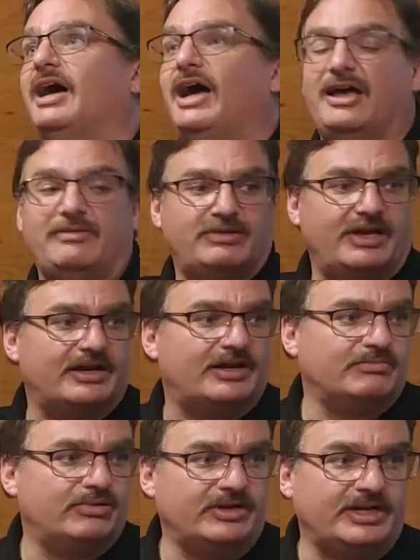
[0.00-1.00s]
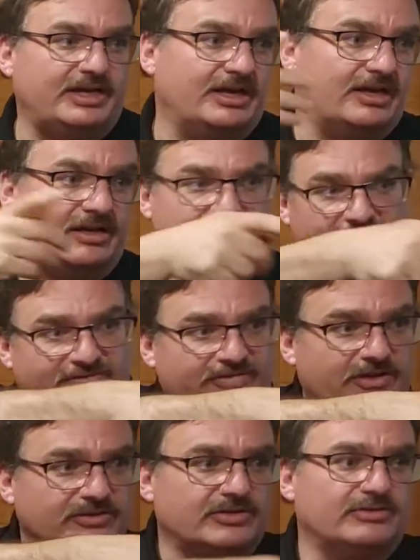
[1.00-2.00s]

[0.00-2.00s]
I plan on putting a filter.